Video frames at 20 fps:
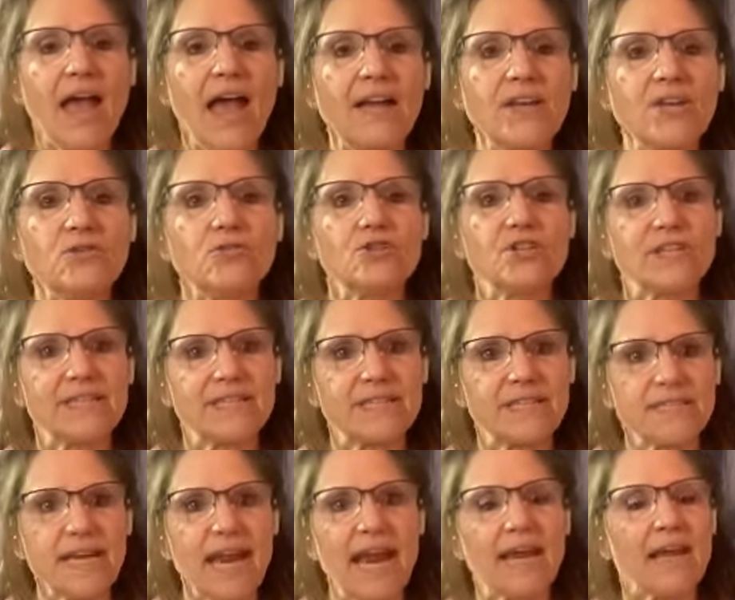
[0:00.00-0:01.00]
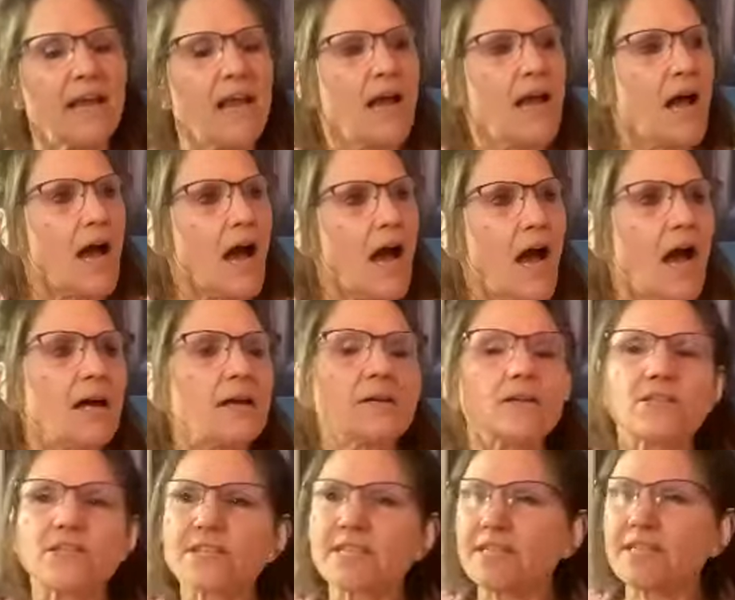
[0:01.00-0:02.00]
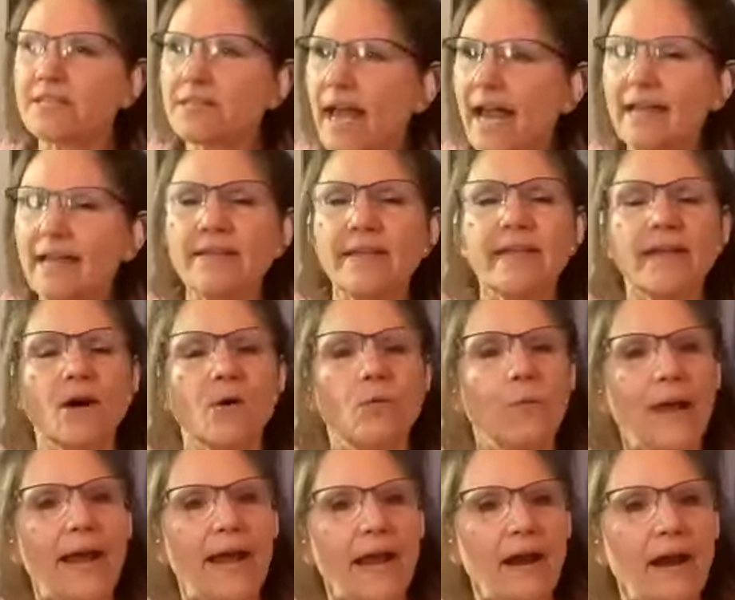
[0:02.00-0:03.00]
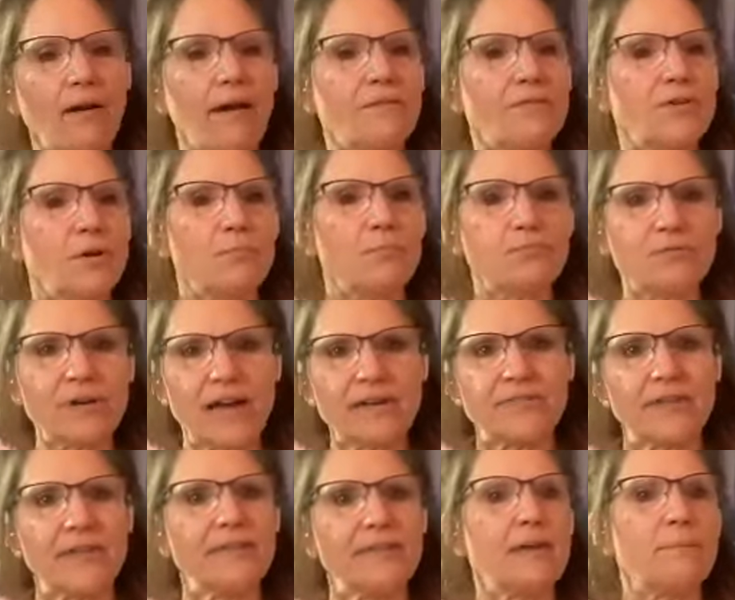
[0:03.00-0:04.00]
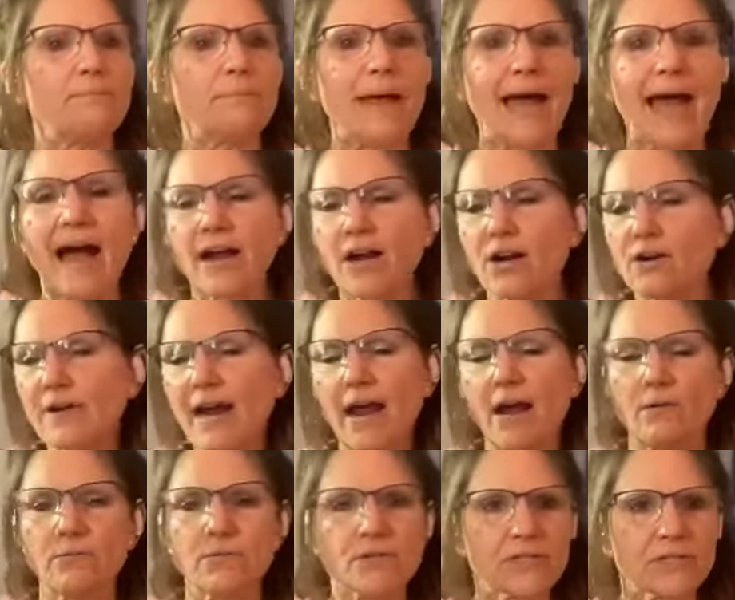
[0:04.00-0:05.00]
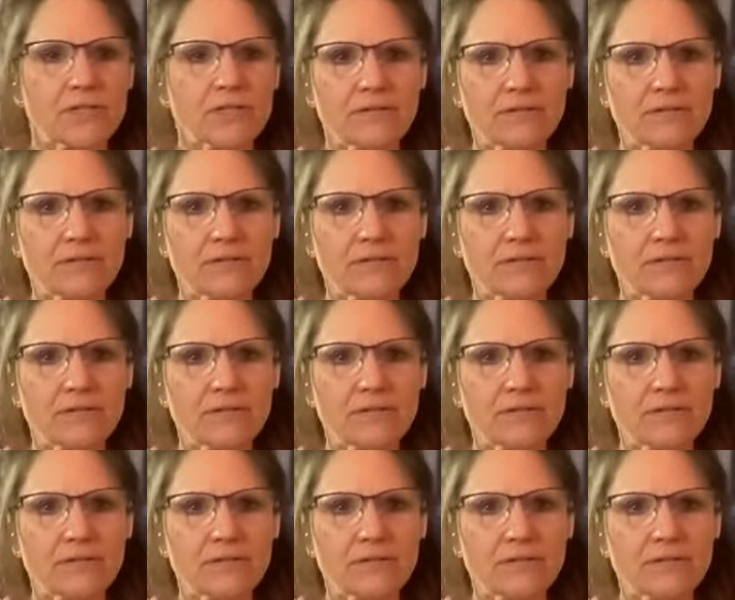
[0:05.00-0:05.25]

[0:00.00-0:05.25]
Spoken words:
and you just stay slightly aware of your breath in the background